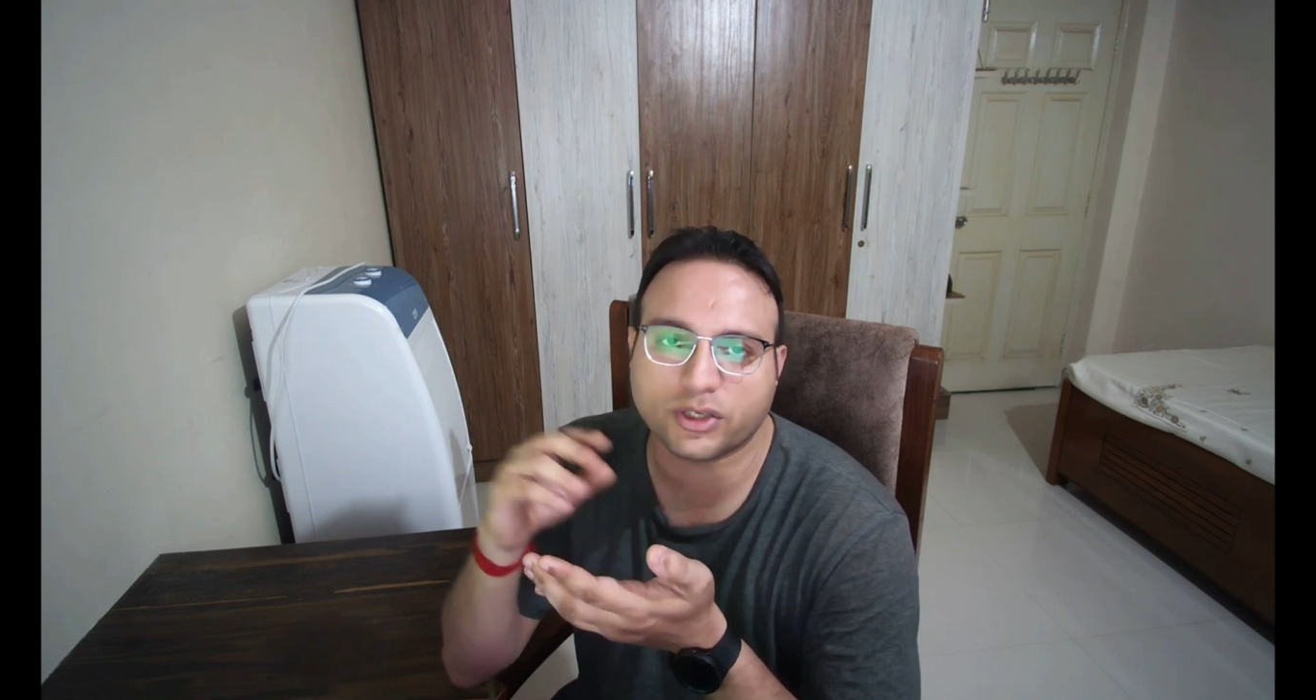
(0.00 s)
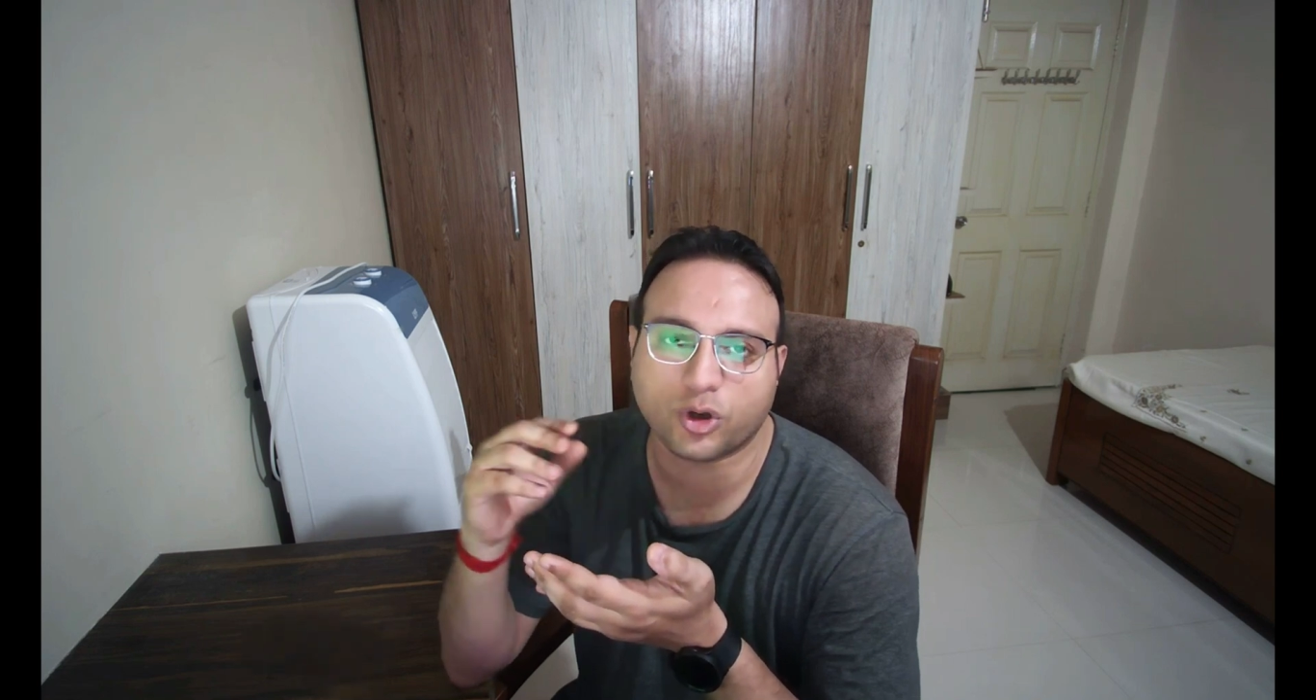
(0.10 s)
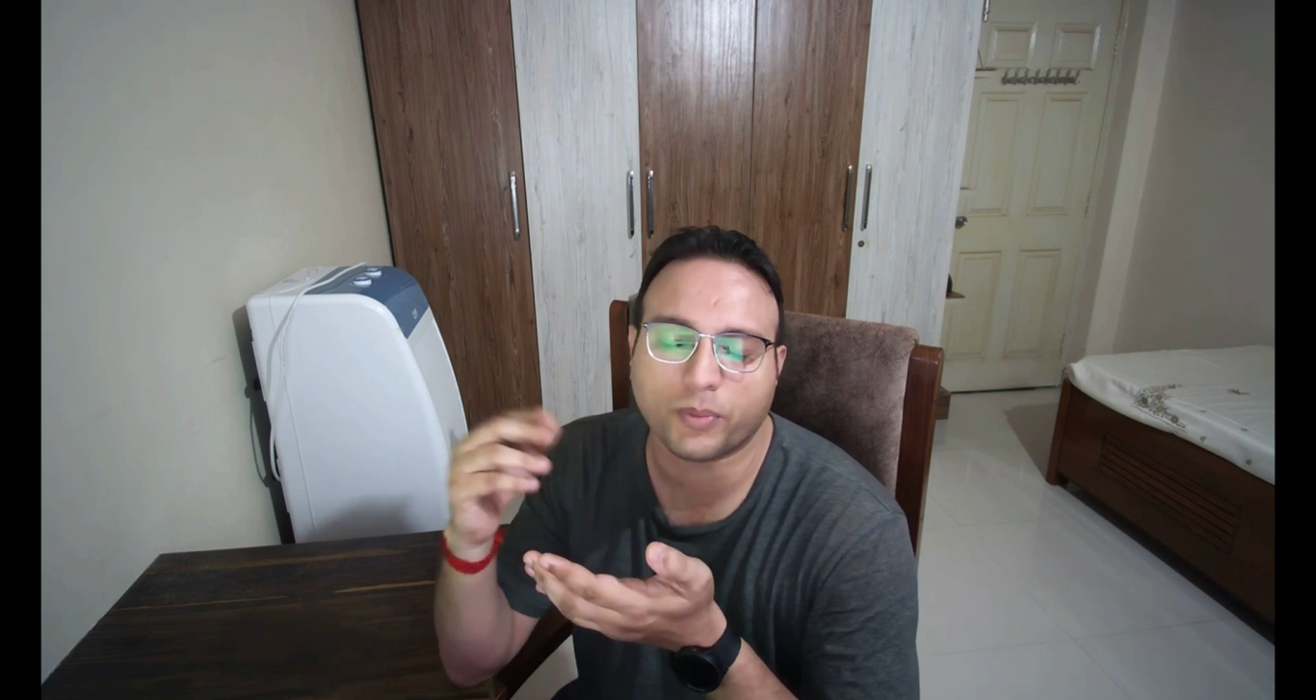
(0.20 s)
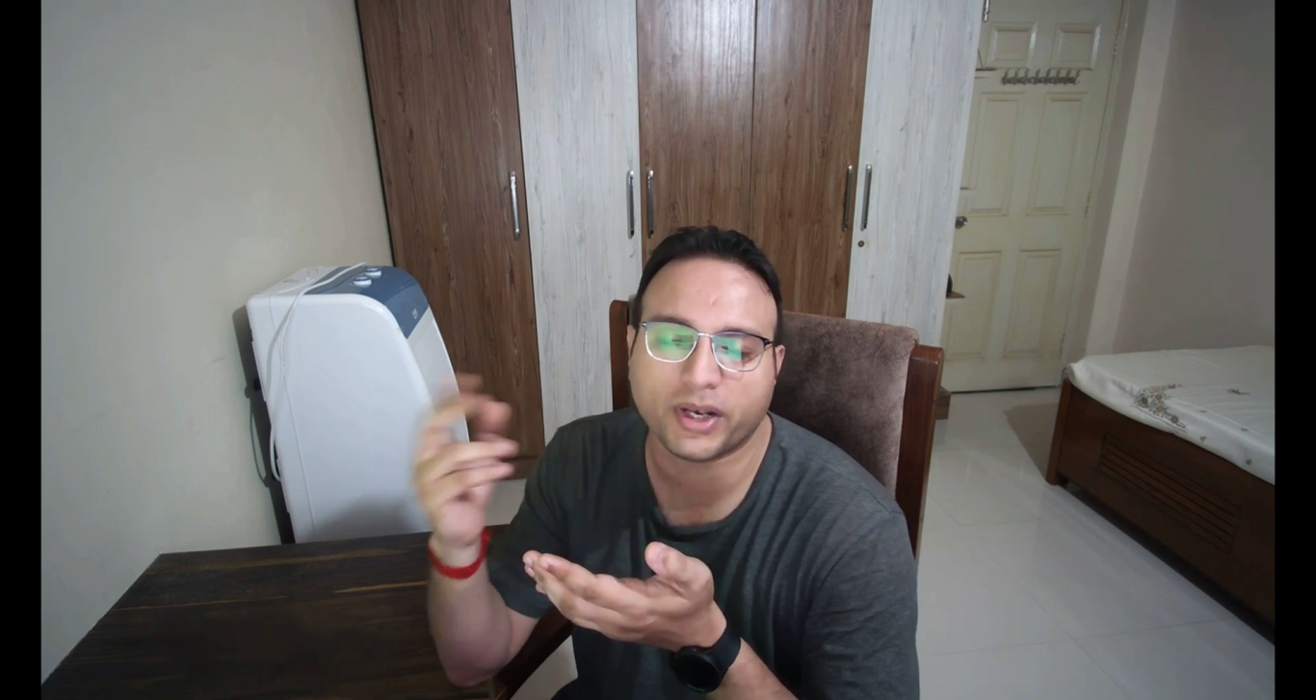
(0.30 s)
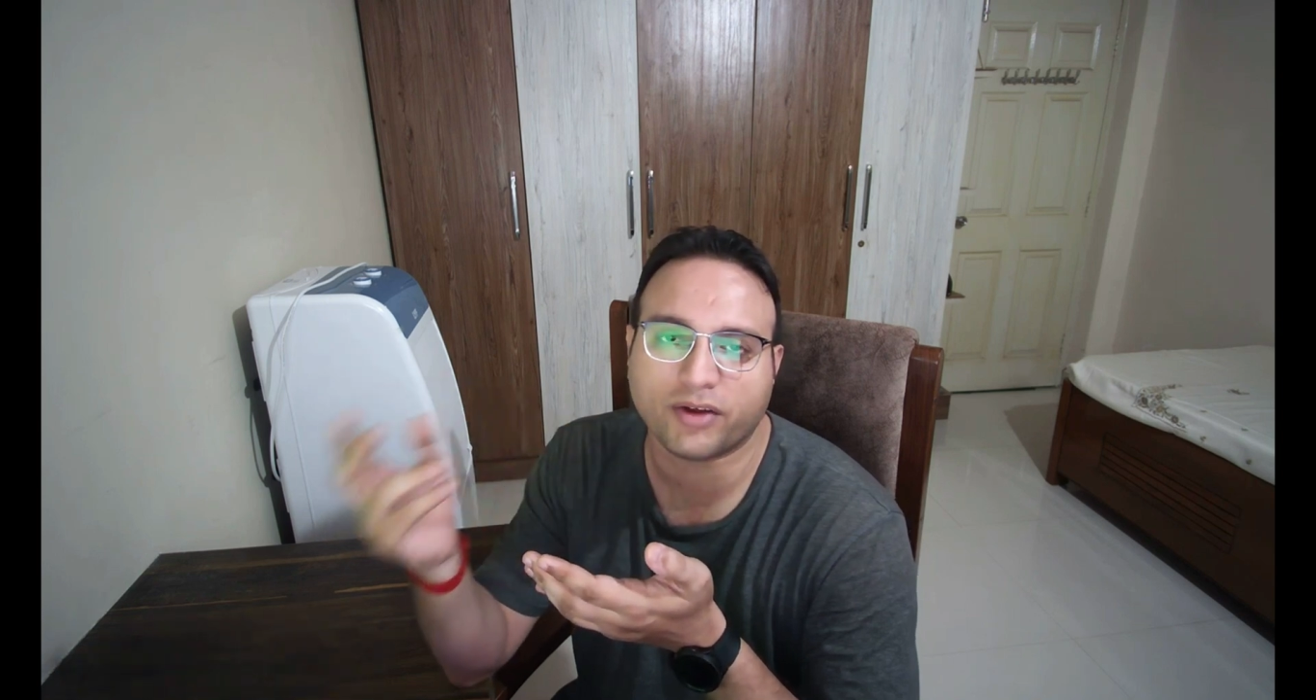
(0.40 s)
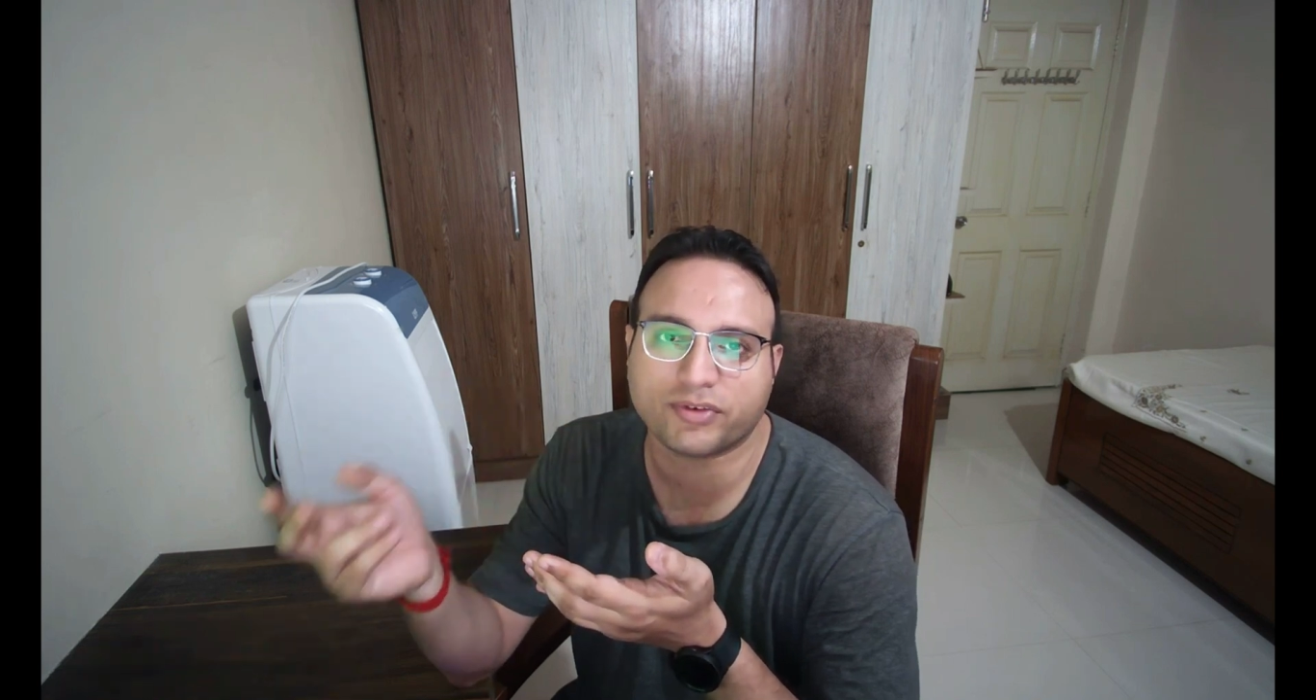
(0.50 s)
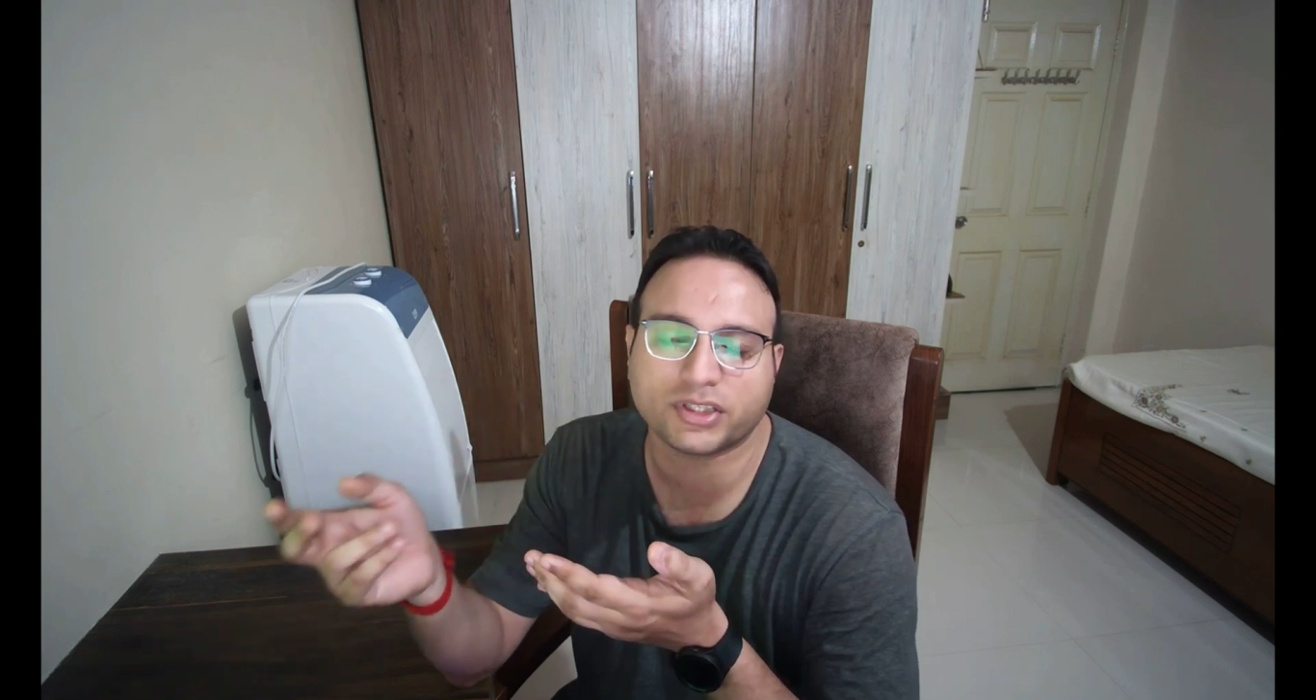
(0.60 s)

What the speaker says: normal after